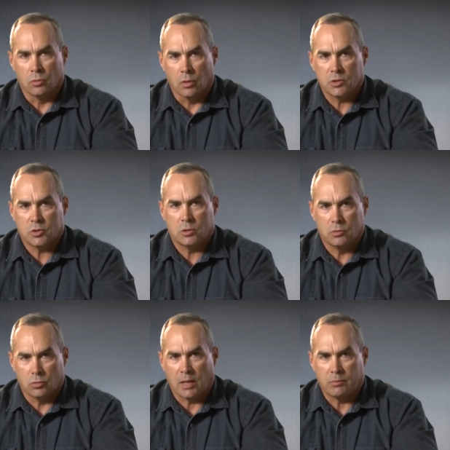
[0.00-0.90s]
crushed,
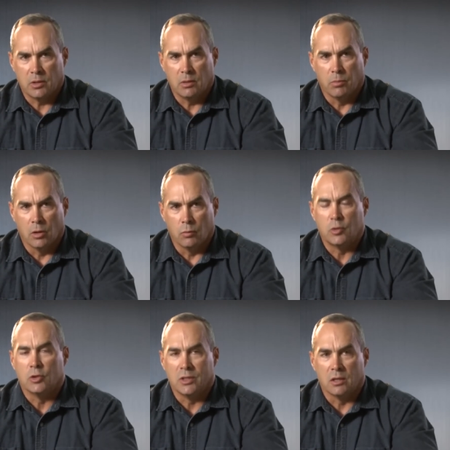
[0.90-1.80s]
trapped in the bird. We
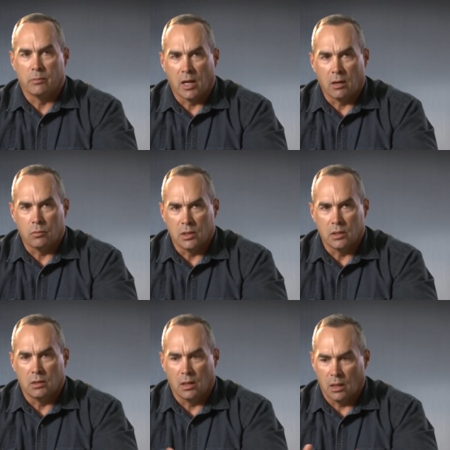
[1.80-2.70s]
couldn't get them out. We
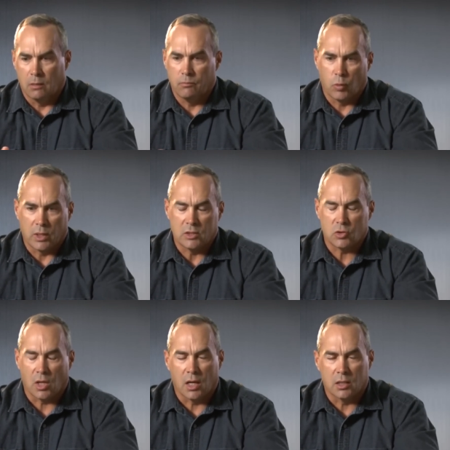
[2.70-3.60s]
needed quickie
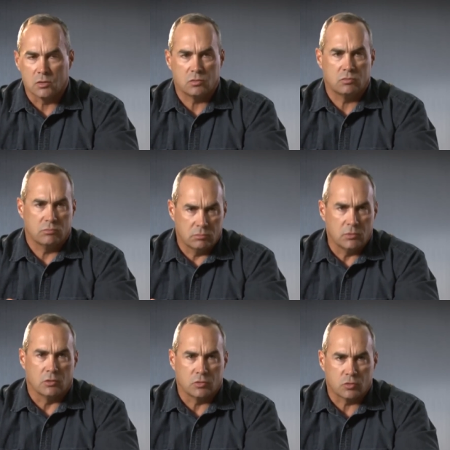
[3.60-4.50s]
saws,
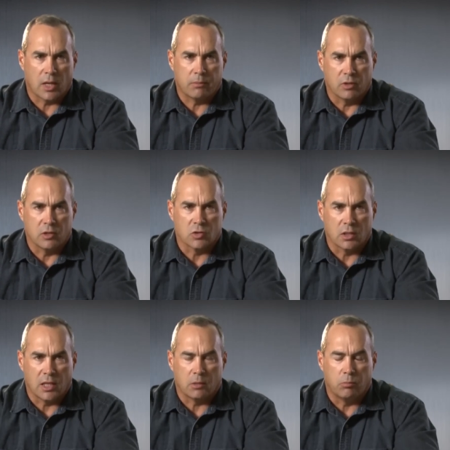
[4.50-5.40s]
you know, straps, things
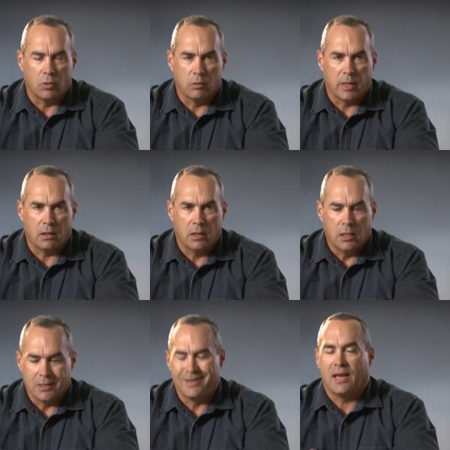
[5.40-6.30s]
like that to pull them out.
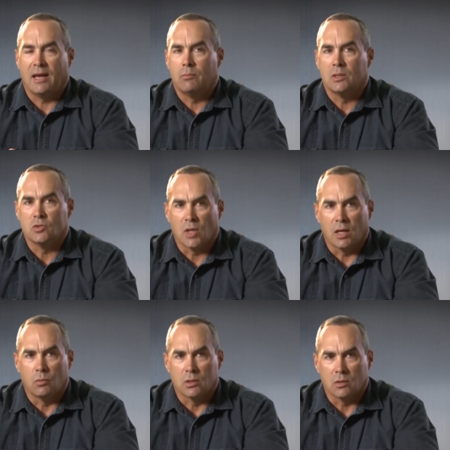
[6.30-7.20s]
Didn't have them on
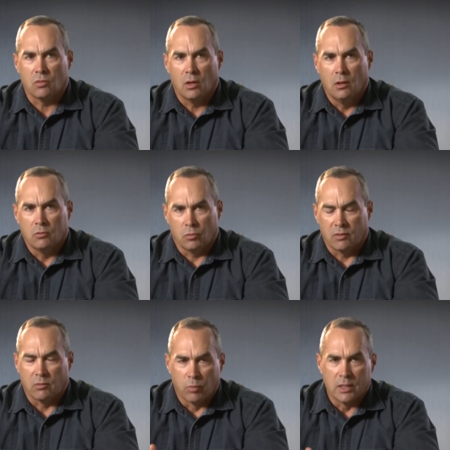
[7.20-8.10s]
site with us. So we
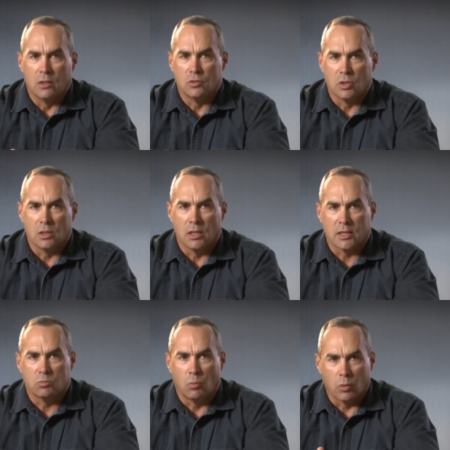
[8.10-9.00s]
have to bring those in the
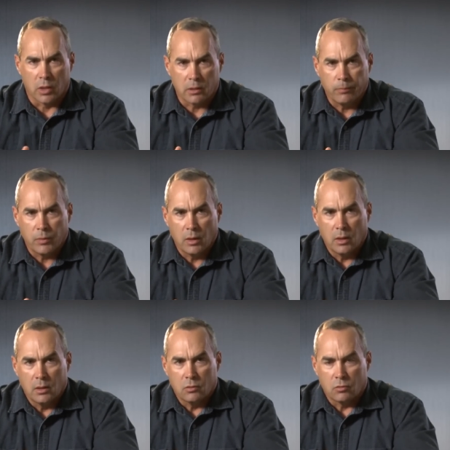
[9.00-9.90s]
next morning.
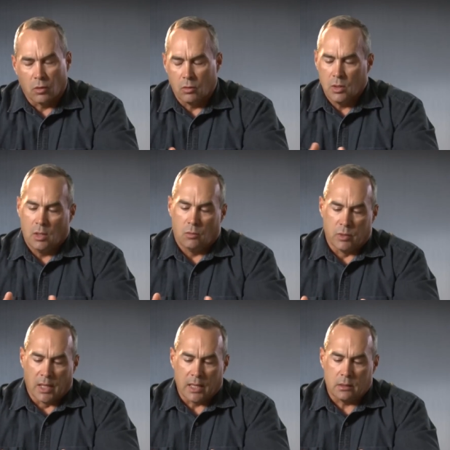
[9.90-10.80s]
So
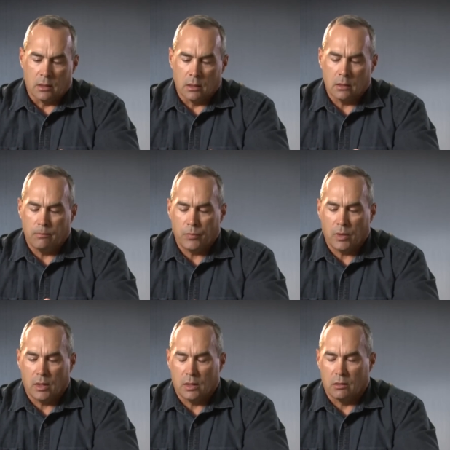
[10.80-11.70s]
we got there.
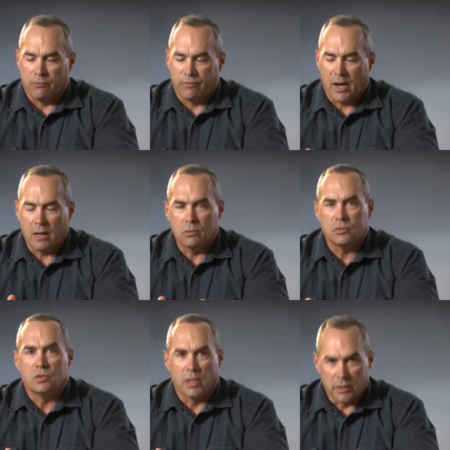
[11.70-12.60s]
The fire was
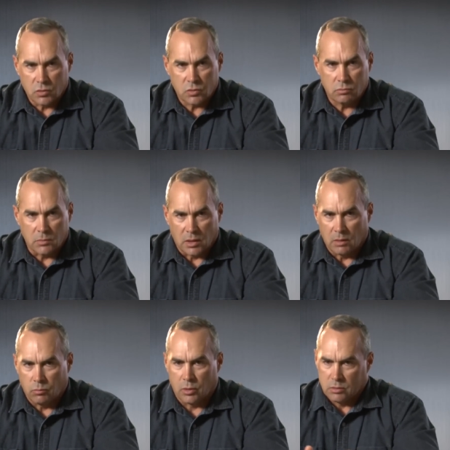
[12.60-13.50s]
intense at
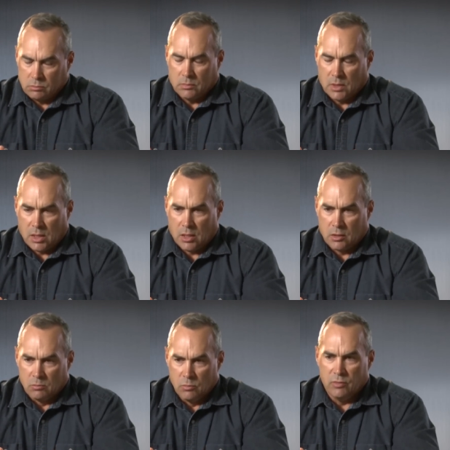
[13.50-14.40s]
that point.
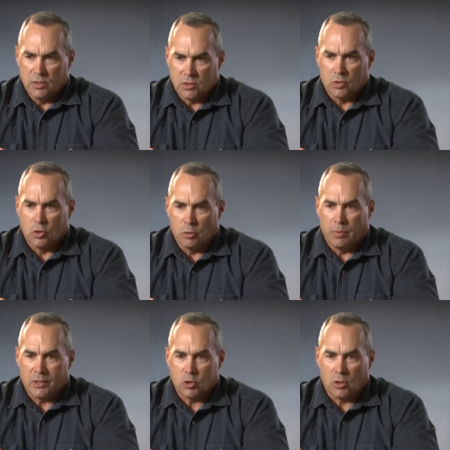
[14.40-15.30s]
The movie is a good
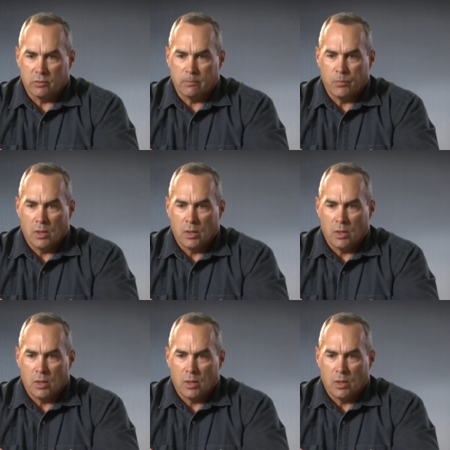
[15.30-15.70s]
depiction of it.